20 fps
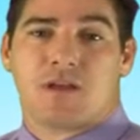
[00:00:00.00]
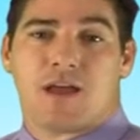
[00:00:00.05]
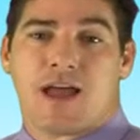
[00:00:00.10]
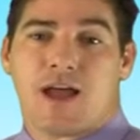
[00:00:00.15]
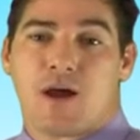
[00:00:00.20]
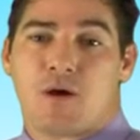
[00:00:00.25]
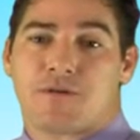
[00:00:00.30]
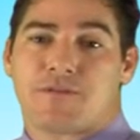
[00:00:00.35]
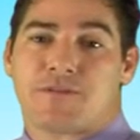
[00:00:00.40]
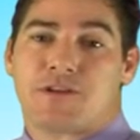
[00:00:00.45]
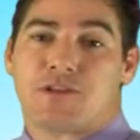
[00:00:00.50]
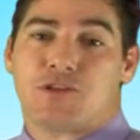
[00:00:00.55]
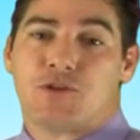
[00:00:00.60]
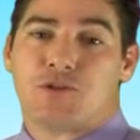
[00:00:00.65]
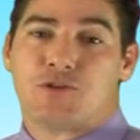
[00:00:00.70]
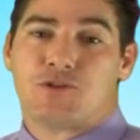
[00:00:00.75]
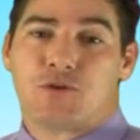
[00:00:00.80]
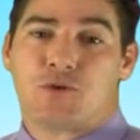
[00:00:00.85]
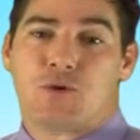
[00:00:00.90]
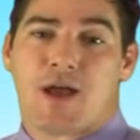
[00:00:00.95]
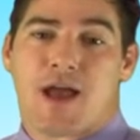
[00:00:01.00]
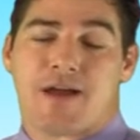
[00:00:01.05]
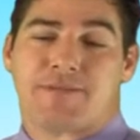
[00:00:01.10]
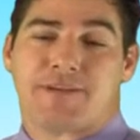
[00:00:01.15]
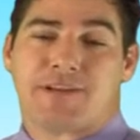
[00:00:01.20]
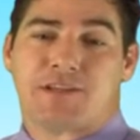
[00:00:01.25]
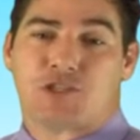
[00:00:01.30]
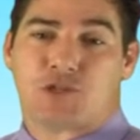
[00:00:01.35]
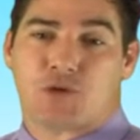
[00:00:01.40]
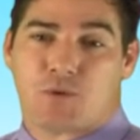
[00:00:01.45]
However, you do
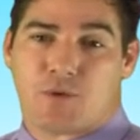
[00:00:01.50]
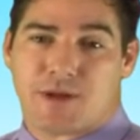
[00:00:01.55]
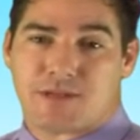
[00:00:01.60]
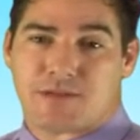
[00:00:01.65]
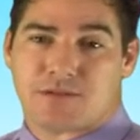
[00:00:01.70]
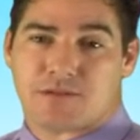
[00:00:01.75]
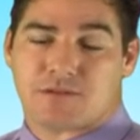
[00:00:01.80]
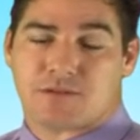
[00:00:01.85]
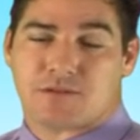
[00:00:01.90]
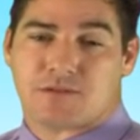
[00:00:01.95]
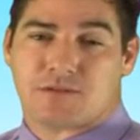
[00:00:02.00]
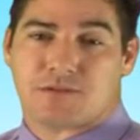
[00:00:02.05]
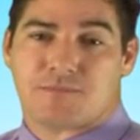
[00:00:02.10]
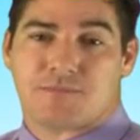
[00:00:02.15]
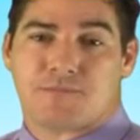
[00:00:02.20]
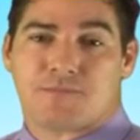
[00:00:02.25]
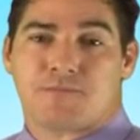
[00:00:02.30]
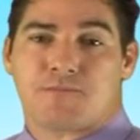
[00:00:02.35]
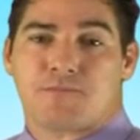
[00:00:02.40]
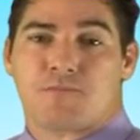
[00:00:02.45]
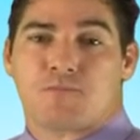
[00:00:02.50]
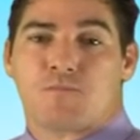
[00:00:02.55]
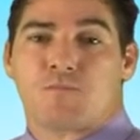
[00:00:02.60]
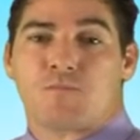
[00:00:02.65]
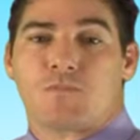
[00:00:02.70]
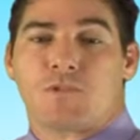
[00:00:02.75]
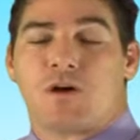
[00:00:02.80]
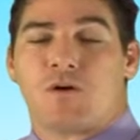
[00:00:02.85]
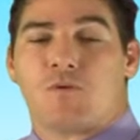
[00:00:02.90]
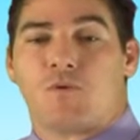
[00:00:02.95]
have a choice.
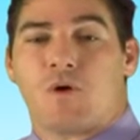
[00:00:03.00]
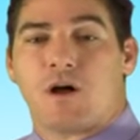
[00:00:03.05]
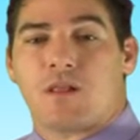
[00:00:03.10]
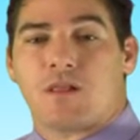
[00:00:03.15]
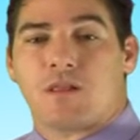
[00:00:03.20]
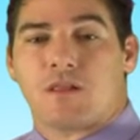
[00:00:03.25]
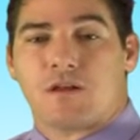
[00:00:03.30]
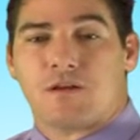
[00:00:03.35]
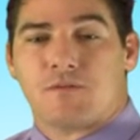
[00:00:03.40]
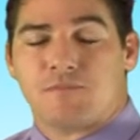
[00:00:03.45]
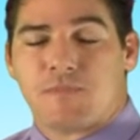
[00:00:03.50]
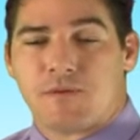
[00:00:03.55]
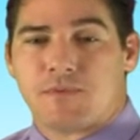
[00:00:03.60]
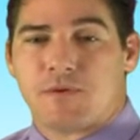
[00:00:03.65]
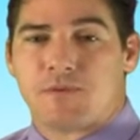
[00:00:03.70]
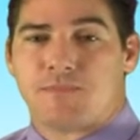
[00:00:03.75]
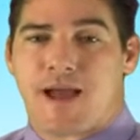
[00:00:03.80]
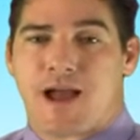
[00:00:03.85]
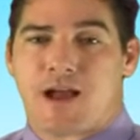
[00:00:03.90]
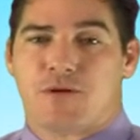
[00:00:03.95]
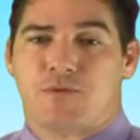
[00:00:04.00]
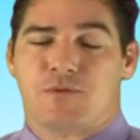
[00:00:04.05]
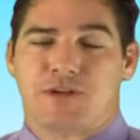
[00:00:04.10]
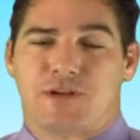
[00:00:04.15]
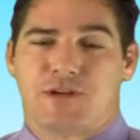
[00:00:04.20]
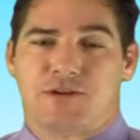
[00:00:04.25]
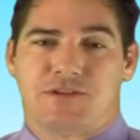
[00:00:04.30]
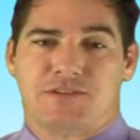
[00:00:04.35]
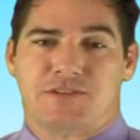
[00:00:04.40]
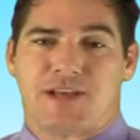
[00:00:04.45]
Well, remember back
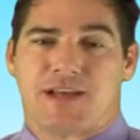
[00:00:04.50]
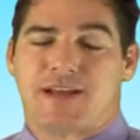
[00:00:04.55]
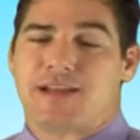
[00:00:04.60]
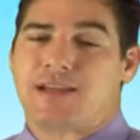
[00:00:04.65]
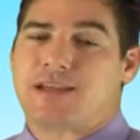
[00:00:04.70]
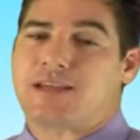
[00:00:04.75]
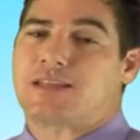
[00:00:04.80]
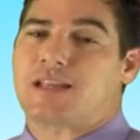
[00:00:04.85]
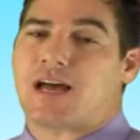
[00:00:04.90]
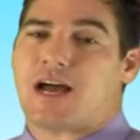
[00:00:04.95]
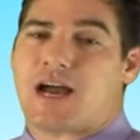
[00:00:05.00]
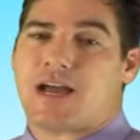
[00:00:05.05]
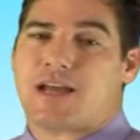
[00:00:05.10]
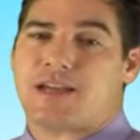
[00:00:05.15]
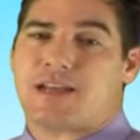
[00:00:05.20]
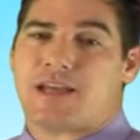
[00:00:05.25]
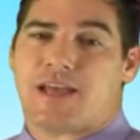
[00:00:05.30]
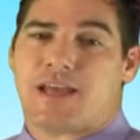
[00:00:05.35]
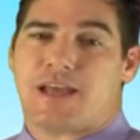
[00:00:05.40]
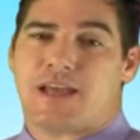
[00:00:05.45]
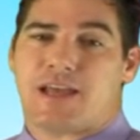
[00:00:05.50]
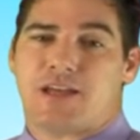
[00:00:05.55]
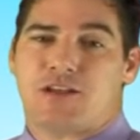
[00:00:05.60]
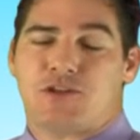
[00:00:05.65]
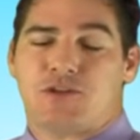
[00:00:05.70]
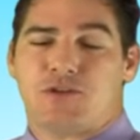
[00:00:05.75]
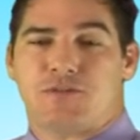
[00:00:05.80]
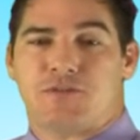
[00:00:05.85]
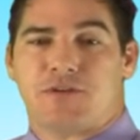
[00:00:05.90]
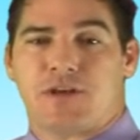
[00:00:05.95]
when you were standing in line
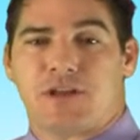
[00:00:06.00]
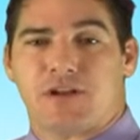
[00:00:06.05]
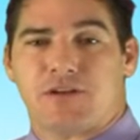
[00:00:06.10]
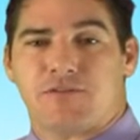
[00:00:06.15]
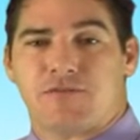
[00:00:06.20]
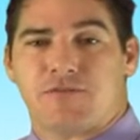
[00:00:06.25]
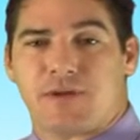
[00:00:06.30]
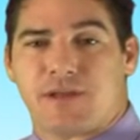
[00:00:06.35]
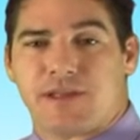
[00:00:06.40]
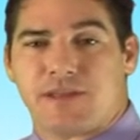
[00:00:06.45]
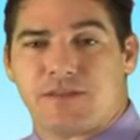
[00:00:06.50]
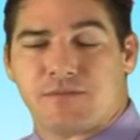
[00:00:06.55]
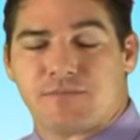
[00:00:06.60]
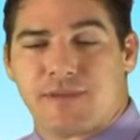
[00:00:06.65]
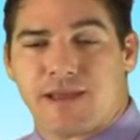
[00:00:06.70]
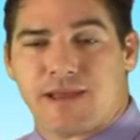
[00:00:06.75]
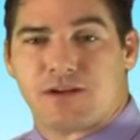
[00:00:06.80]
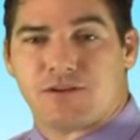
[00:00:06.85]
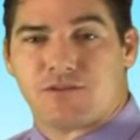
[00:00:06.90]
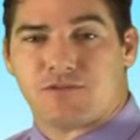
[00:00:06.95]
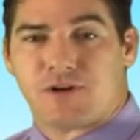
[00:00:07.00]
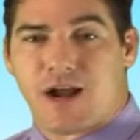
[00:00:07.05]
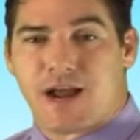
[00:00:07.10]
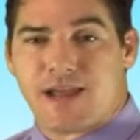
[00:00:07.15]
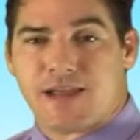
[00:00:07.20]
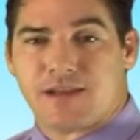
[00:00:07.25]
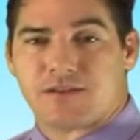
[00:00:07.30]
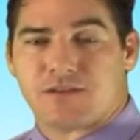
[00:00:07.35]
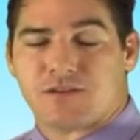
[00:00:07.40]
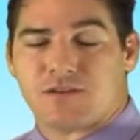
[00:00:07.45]
and you could have either made it
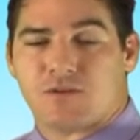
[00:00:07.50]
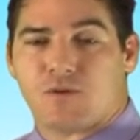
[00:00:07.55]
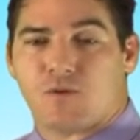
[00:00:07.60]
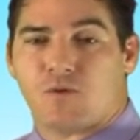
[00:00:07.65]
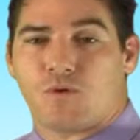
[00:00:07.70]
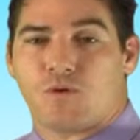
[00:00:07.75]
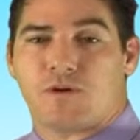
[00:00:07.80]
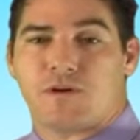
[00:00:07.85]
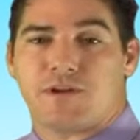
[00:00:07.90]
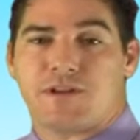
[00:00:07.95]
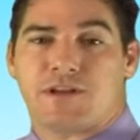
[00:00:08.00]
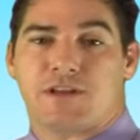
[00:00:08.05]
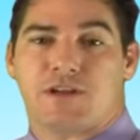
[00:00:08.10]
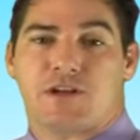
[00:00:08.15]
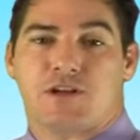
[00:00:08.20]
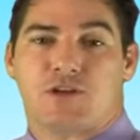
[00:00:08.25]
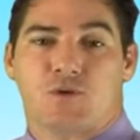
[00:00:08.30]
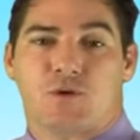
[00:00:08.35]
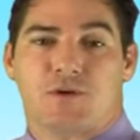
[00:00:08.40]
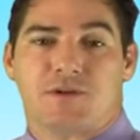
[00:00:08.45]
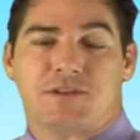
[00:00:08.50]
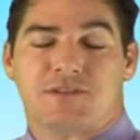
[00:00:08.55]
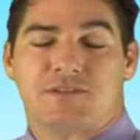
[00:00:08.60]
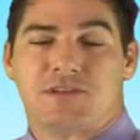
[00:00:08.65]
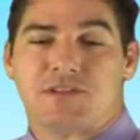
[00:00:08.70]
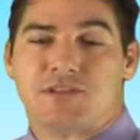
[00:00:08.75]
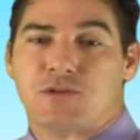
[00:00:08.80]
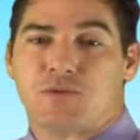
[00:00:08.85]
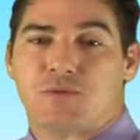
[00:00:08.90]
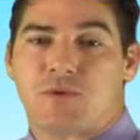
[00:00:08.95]
right or you could have ignored the
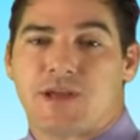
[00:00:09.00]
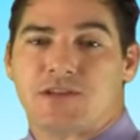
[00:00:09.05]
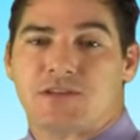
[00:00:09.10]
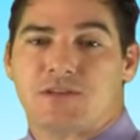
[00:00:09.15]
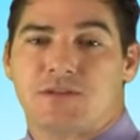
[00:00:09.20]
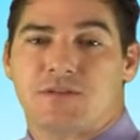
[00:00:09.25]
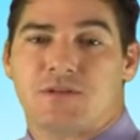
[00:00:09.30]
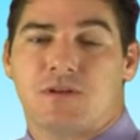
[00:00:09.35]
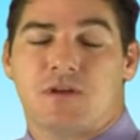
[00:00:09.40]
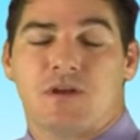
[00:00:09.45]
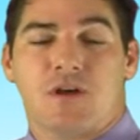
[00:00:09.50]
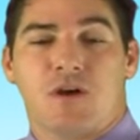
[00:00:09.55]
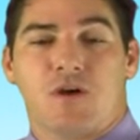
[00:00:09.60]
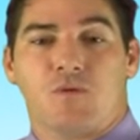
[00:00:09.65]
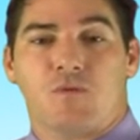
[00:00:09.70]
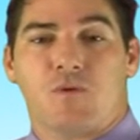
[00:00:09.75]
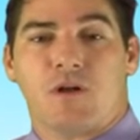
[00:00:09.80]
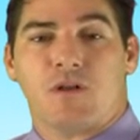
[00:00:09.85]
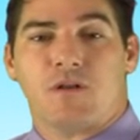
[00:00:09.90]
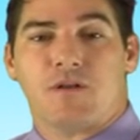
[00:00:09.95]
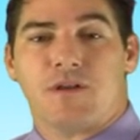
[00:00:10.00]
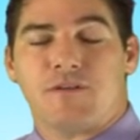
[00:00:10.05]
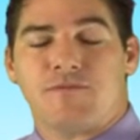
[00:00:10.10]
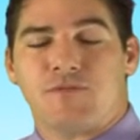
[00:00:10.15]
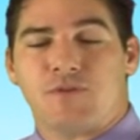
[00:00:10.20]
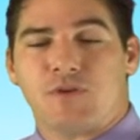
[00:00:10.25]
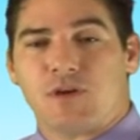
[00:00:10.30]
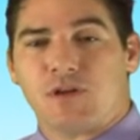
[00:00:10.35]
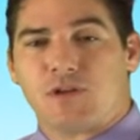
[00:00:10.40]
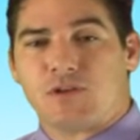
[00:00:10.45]
situation? Well,
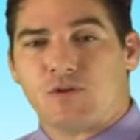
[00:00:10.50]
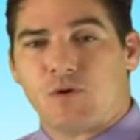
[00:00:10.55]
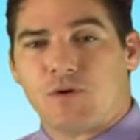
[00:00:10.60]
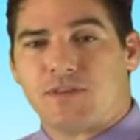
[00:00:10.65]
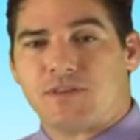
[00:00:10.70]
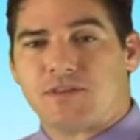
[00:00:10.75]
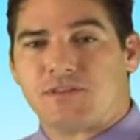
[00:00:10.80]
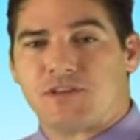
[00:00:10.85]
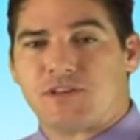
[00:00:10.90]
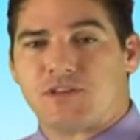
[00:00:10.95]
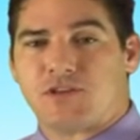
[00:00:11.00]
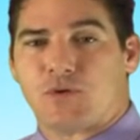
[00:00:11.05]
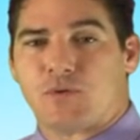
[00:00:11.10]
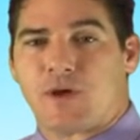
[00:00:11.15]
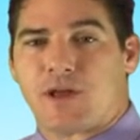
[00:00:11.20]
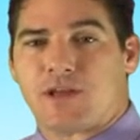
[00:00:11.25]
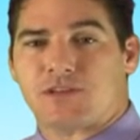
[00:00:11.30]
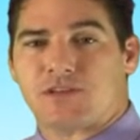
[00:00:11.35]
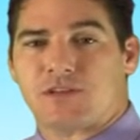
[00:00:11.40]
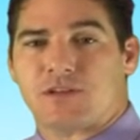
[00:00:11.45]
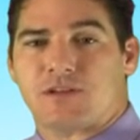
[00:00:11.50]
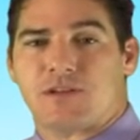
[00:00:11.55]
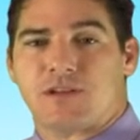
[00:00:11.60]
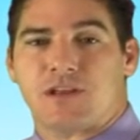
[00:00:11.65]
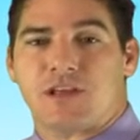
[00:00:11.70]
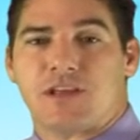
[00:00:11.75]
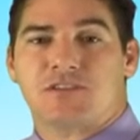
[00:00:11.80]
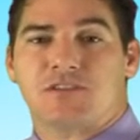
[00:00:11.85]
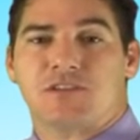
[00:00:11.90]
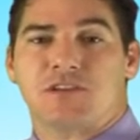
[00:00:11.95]
if you ignore the situation,
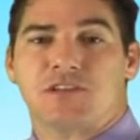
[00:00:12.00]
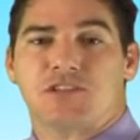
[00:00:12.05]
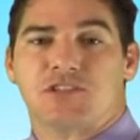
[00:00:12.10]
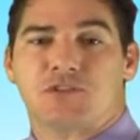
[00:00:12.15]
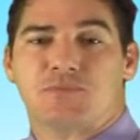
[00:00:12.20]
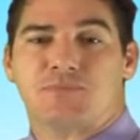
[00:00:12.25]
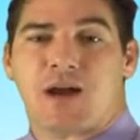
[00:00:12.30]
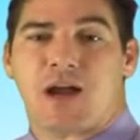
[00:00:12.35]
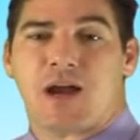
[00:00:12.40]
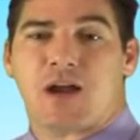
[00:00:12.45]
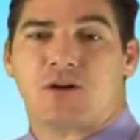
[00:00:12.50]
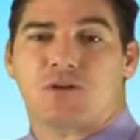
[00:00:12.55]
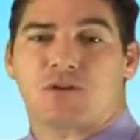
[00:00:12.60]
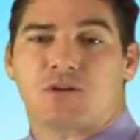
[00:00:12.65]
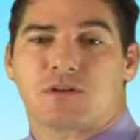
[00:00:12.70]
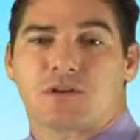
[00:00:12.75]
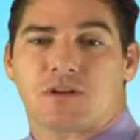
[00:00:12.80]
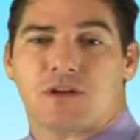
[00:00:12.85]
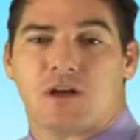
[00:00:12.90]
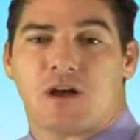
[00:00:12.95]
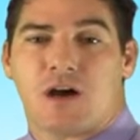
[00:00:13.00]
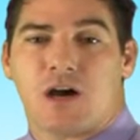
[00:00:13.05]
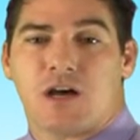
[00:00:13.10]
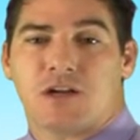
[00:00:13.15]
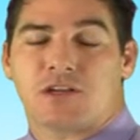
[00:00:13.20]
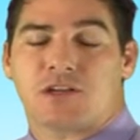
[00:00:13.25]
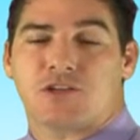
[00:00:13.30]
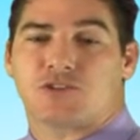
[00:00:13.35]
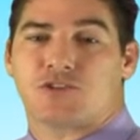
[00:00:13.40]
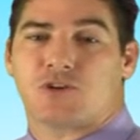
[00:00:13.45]
it's going to spiral
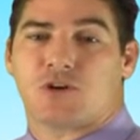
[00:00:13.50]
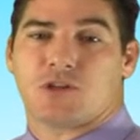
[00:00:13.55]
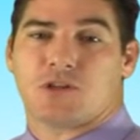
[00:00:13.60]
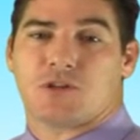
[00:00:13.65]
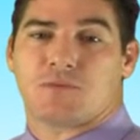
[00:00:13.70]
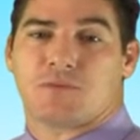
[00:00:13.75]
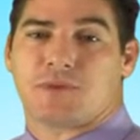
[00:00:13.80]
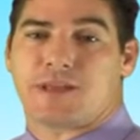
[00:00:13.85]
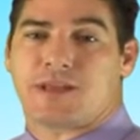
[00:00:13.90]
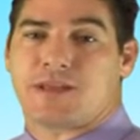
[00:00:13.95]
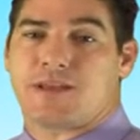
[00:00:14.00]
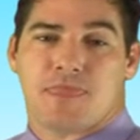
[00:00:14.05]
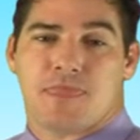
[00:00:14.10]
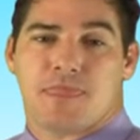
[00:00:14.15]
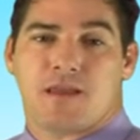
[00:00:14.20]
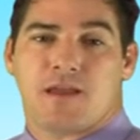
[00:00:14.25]
uncontrollably,